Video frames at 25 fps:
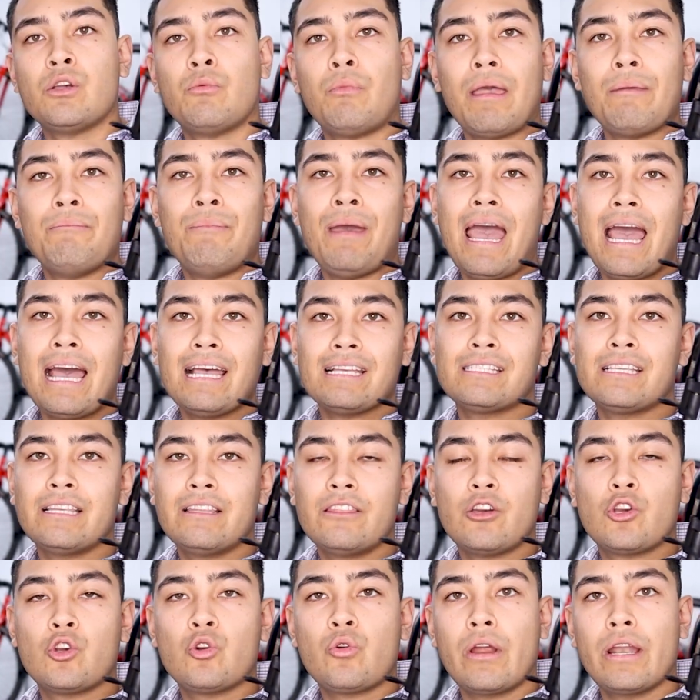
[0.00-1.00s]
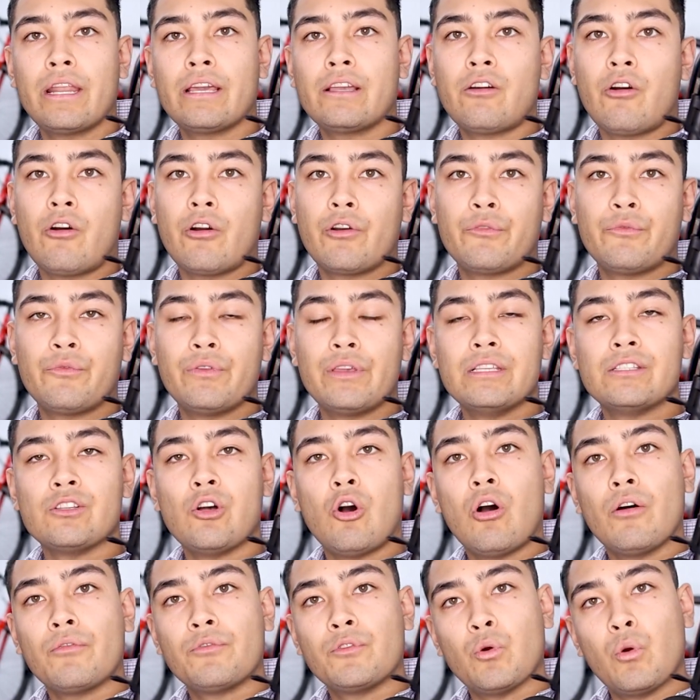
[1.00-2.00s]
So by passing the credit card fees
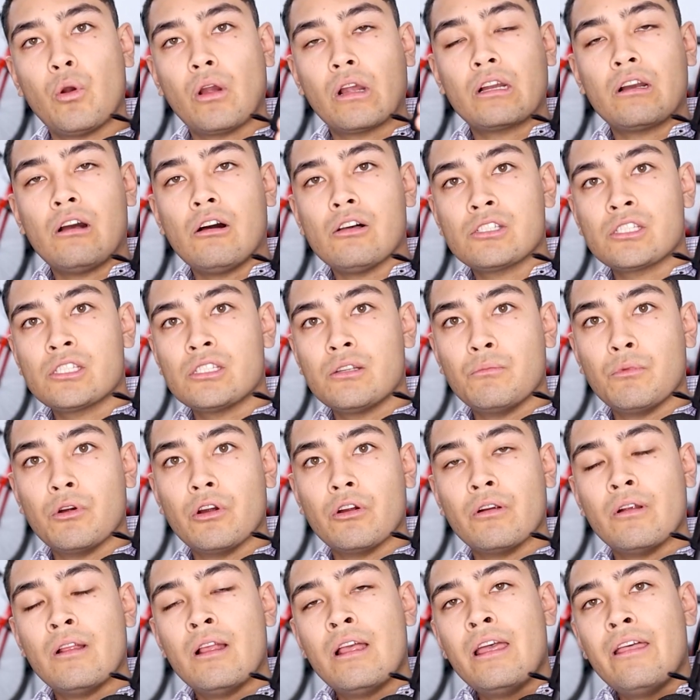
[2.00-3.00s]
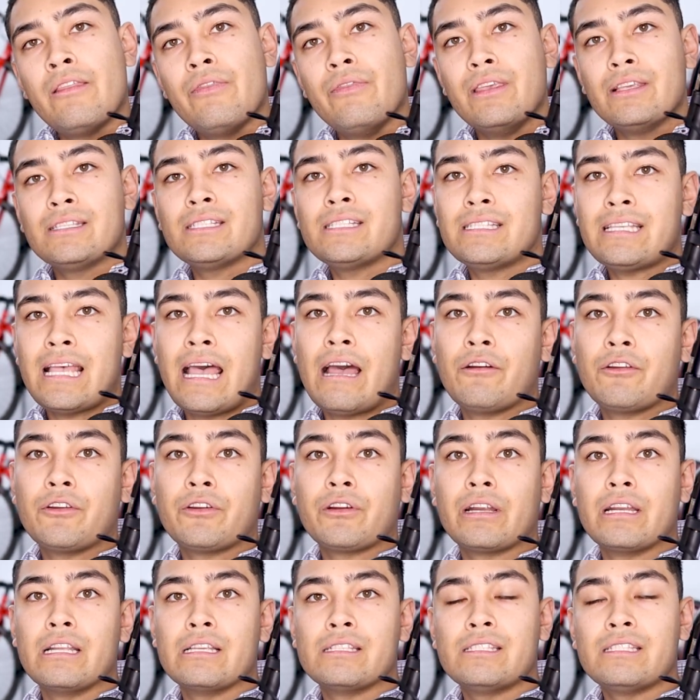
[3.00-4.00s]
off to our customer, this is how you're
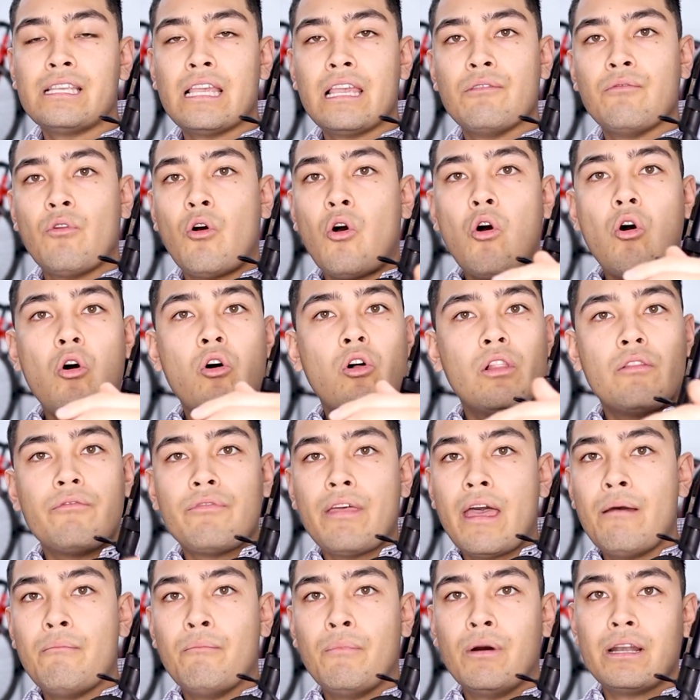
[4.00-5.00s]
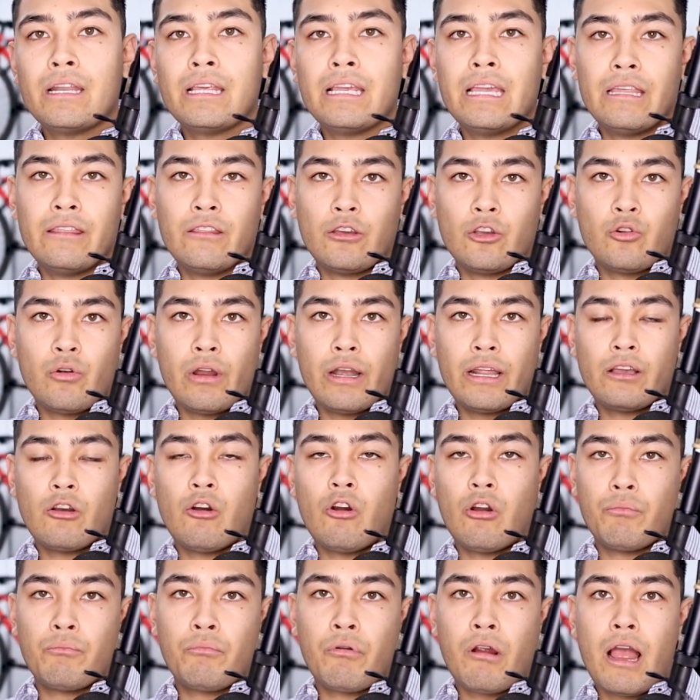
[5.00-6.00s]
going to save all of that money in the credit
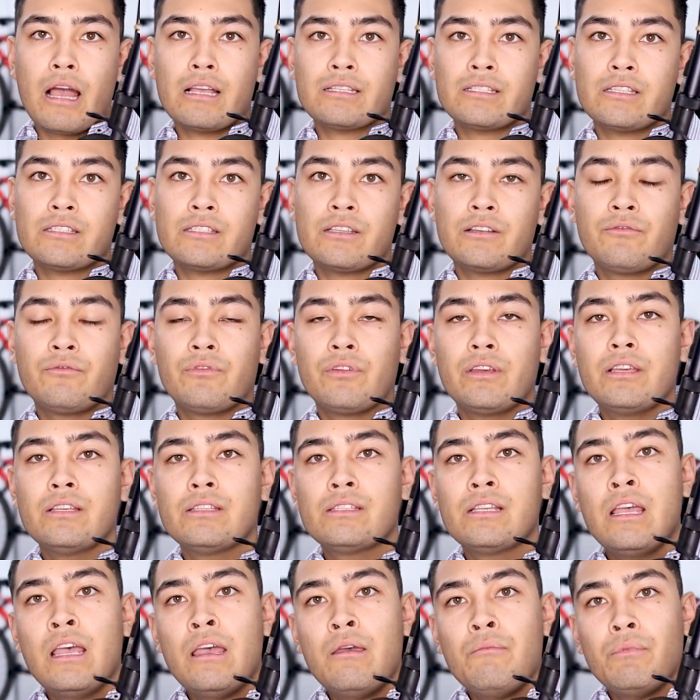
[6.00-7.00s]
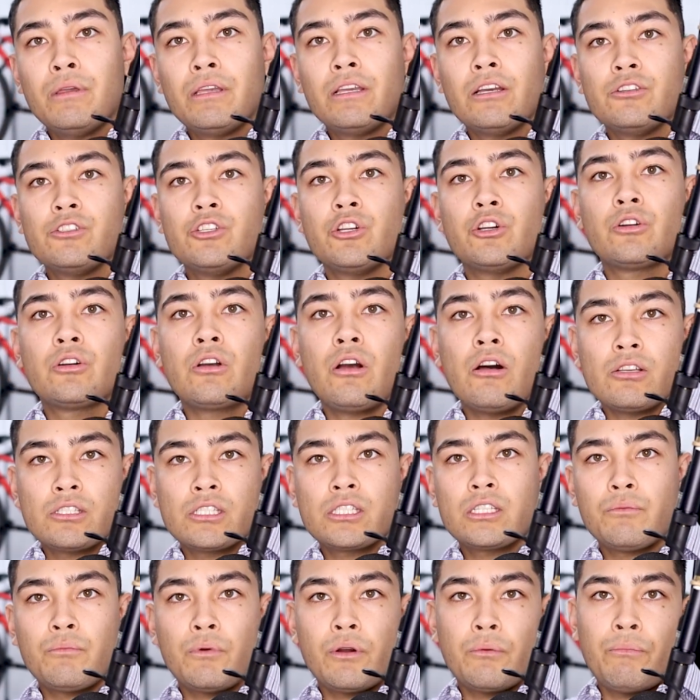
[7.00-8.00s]
card processing fees, because your
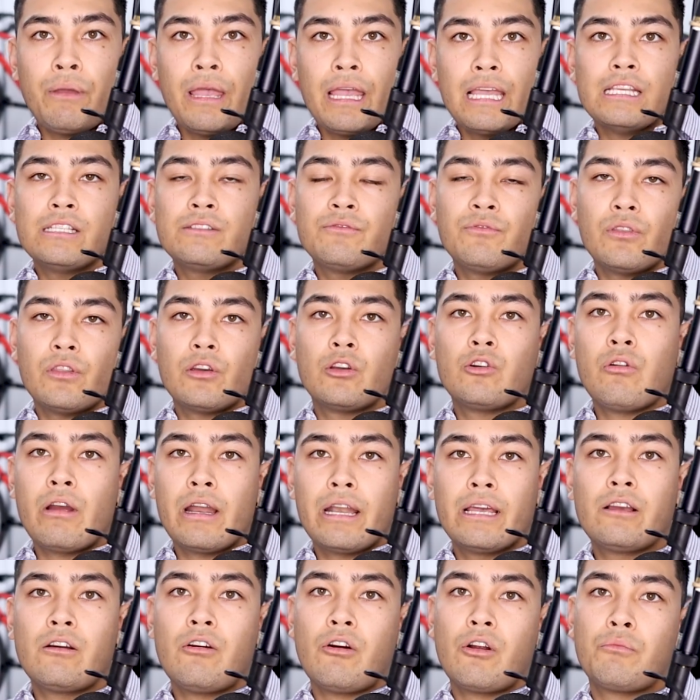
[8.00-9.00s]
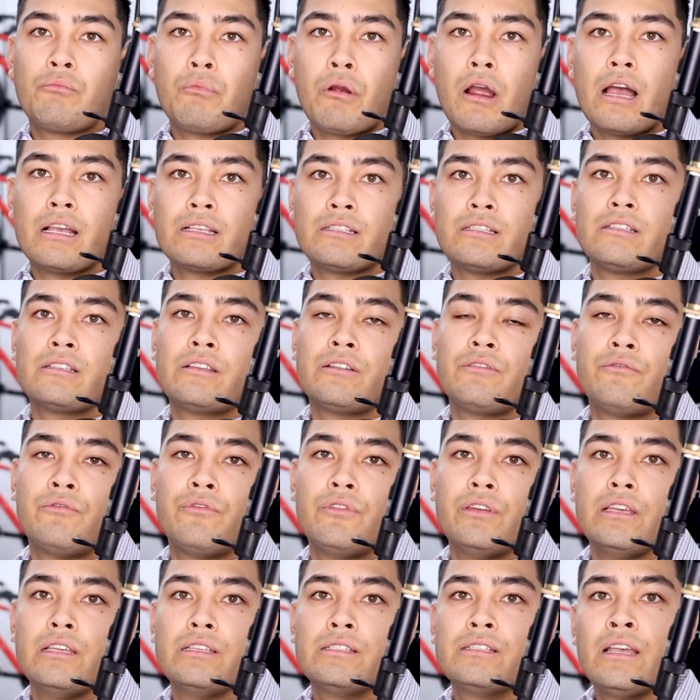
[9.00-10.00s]
customer pays for the credit card processing
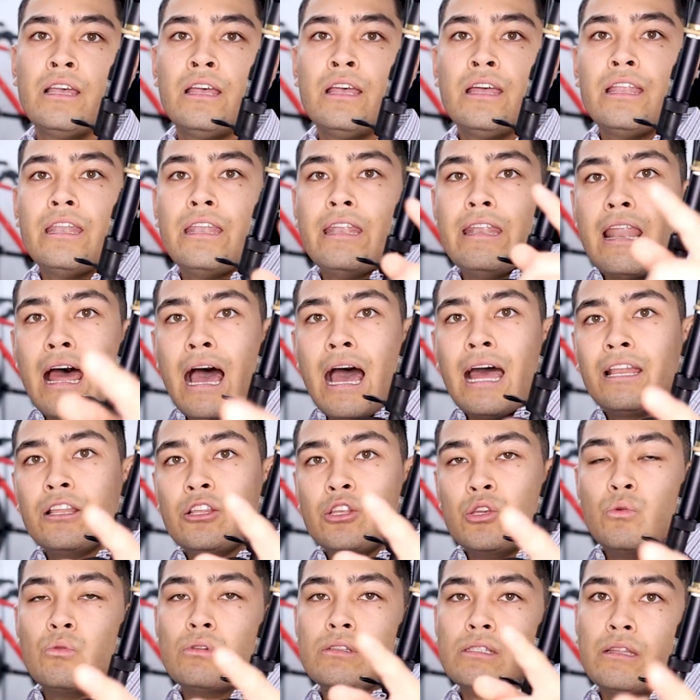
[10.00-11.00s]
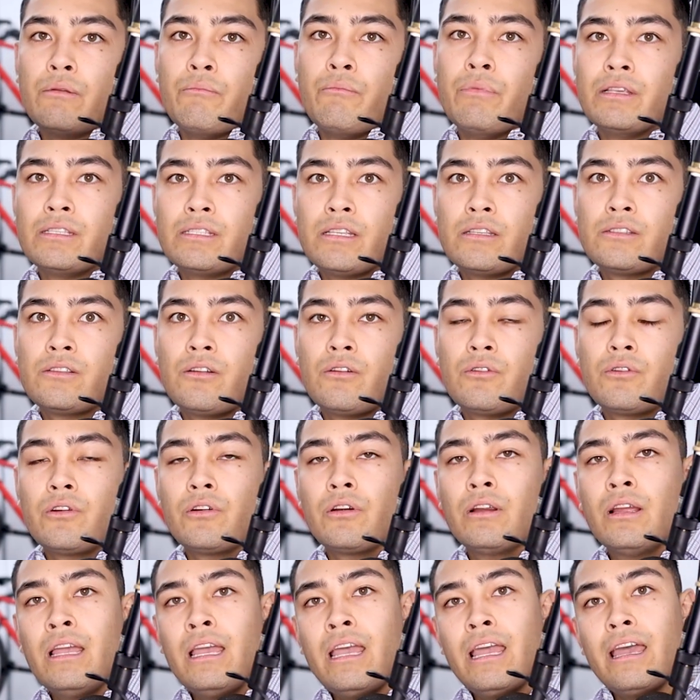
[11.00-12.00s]
fees, not you as the business
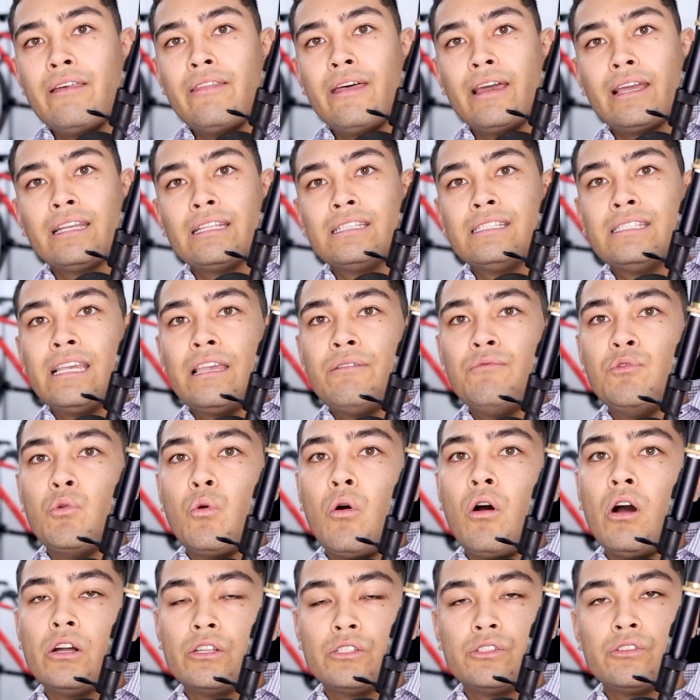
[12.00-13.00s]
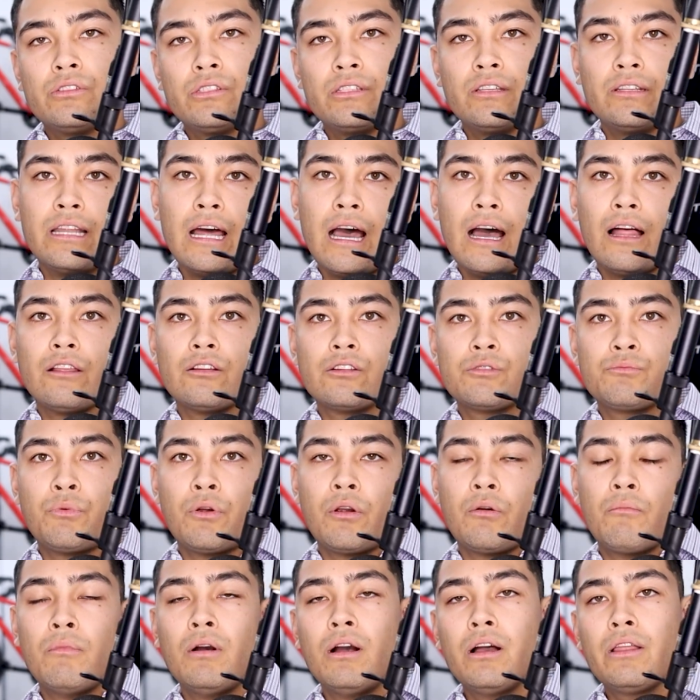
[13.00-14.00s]
owner. And that could save you hundreds of dollars
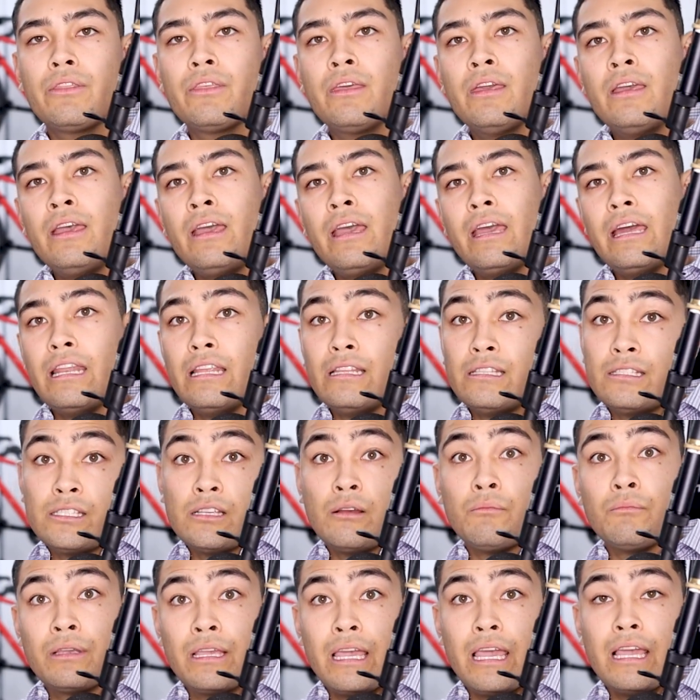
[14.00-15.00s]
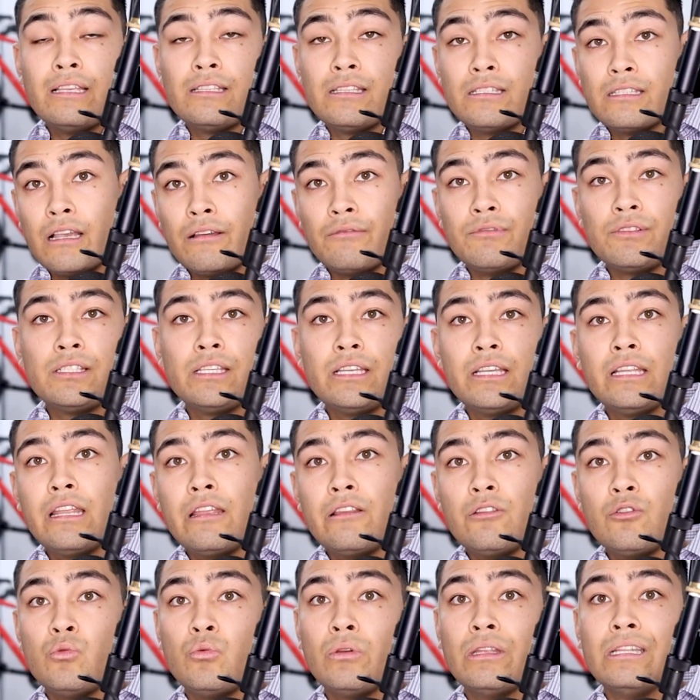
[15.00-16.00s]
per month. And in some cases, I've seen
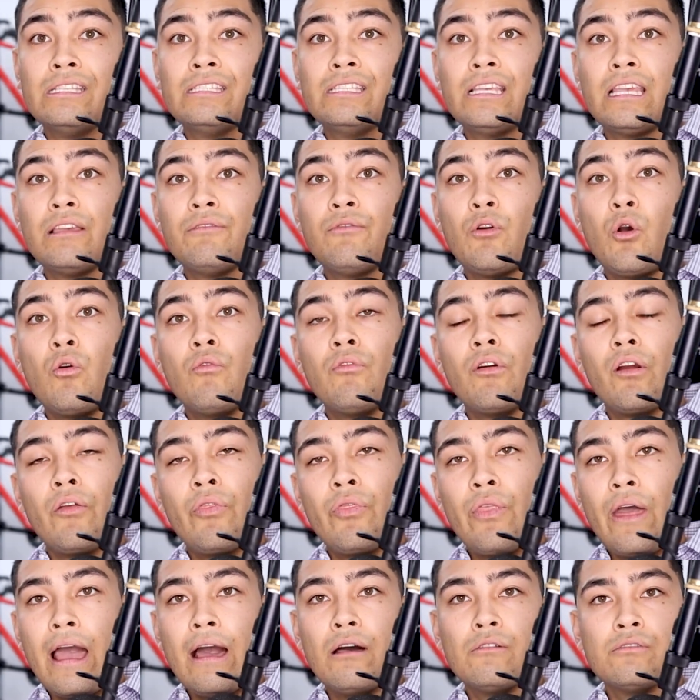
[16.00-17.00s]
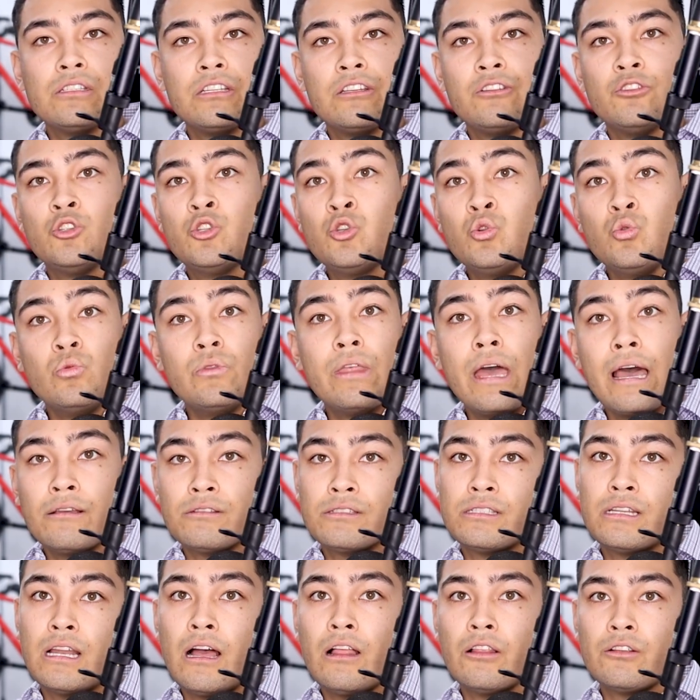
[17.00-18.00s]
it, you can save over a thousand, two
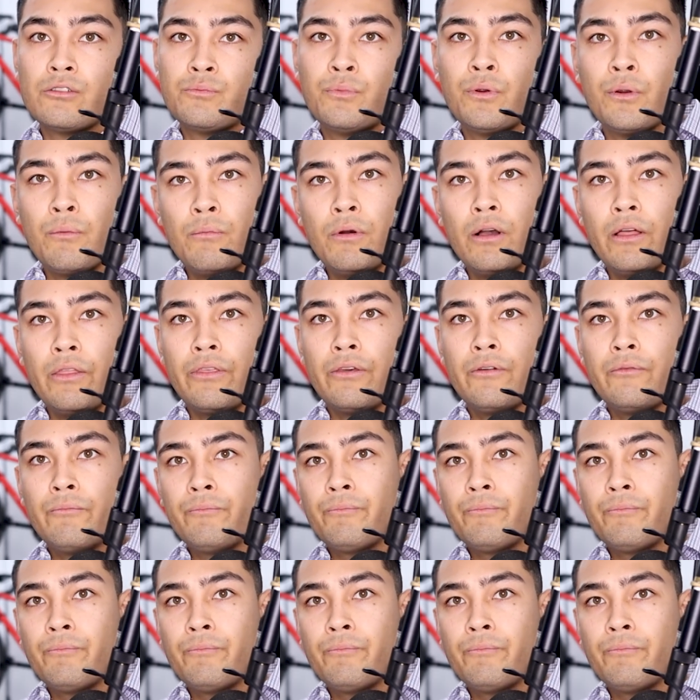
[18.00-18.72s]
thousand dollars per month.